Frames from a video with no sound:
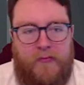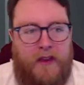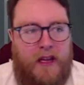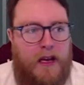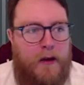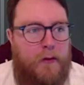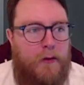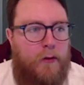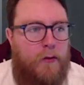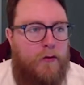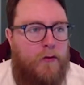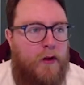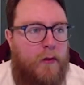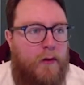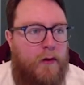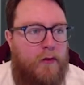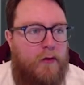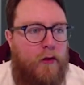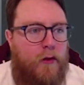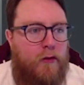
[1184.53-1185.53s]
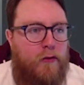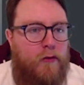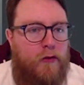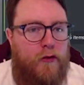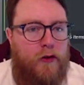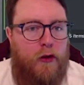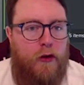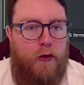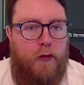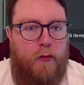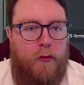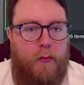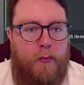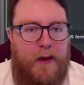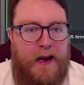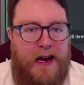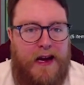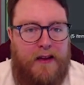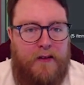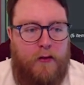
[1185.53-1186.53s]
Hold on time. We're not doing too
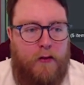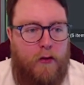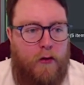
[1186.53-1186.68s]
bad